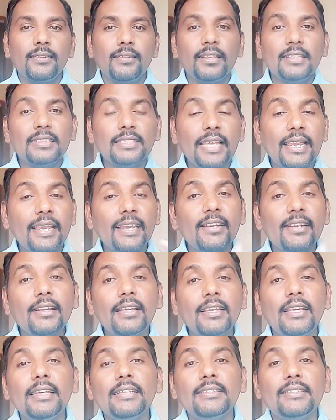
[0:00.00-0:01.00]
The second
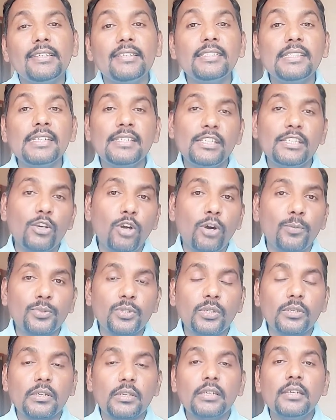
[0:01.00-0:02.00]
is a CC
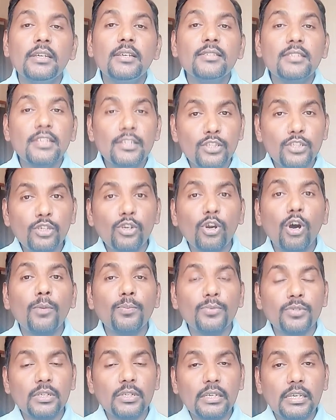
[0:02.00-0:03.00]
option. CC
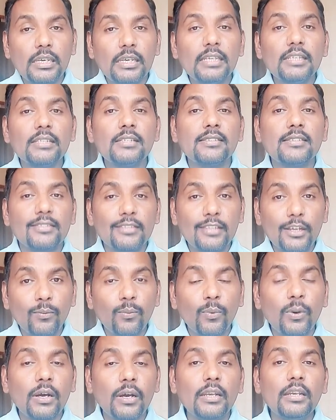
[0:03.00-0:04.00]
option is the
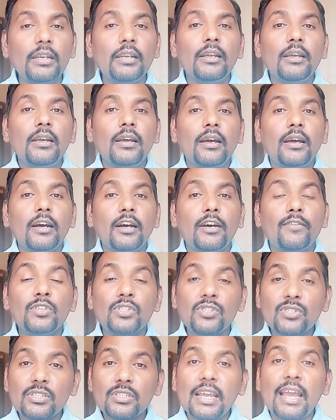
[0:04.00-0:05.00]
one which
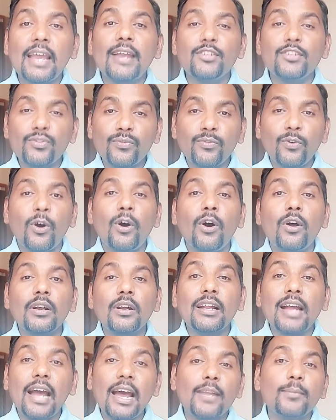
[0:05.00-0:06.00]
stands for
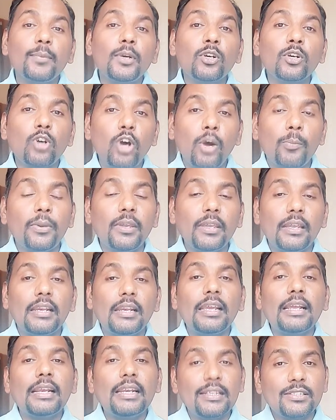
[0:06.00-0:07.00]
carbon copy.
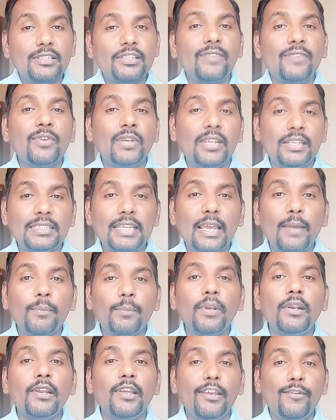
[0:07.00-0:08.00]
Like let's say for
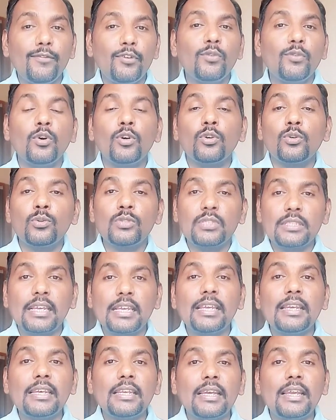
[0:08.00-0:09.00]
example, if you want to
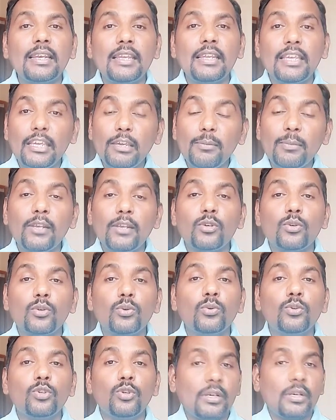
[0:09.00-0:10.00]
send an email
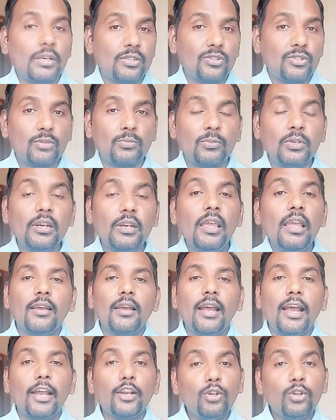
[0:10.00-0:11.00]
to your customer
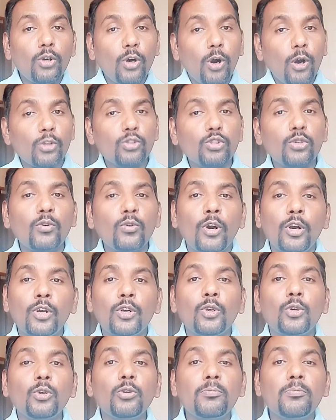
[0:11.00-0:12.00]
and you also
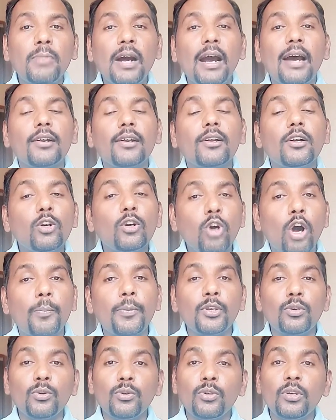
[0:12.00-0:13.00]
want to mark a
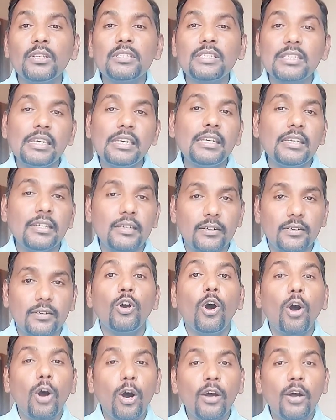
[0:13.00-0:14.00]
copy to your senior
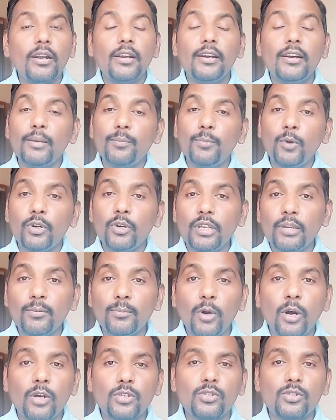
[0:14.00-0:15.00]
or a reporting
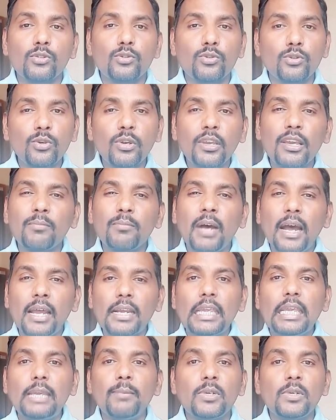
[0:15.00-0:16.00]
boss, so you can
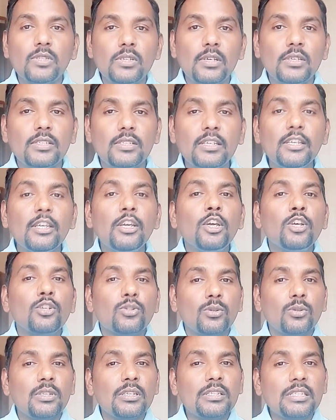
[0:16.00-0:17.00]
mark him a CC.
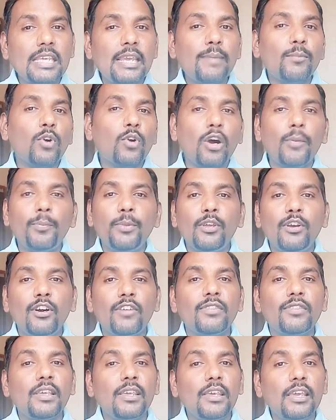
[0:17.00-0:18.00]
So the same copy
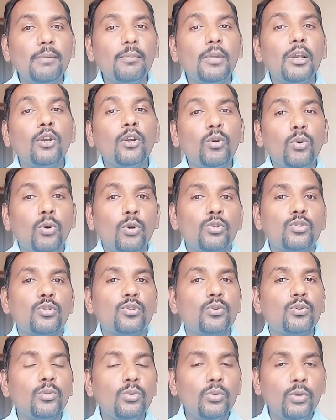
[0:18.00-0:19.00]
of the email goes
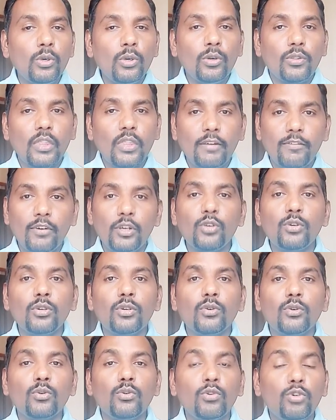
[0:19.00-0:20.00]
to the one
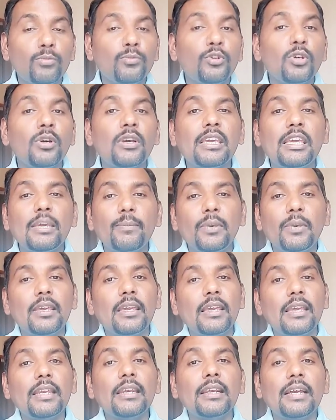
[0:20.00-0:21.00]
to whom you're
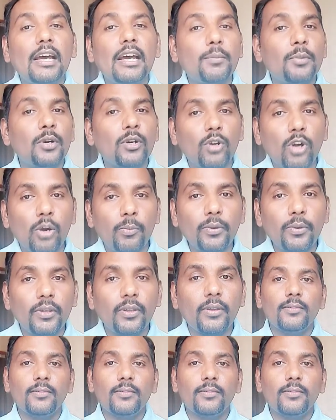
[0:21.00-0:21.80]
keeping in carbon copy.